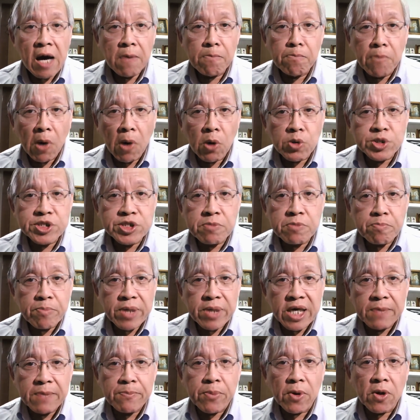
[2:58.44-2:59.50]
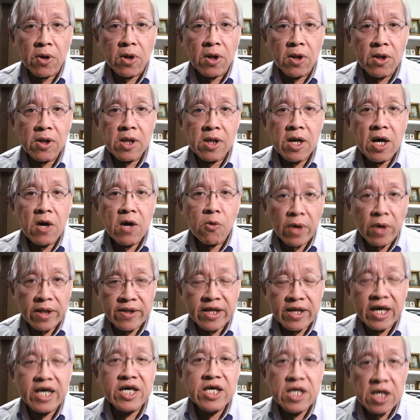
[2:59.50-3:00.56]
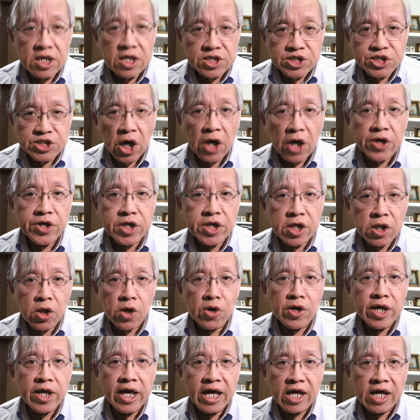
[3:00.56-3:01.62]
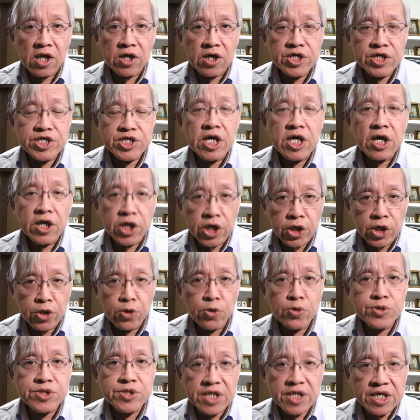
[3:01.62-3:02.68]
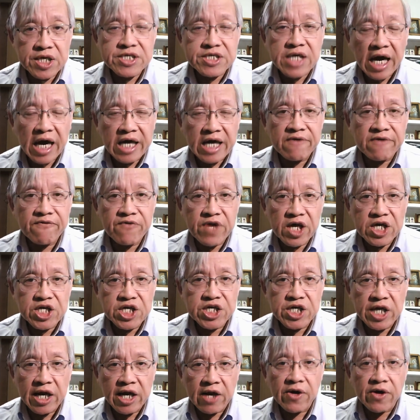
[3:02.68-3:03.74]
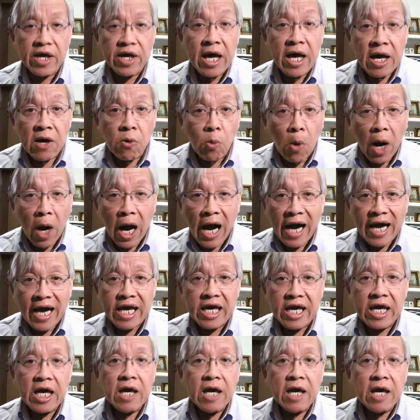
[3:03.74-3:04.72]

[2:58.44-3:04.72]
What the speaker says: Most people, when they start to learn English, use this kind of dictionary. Why?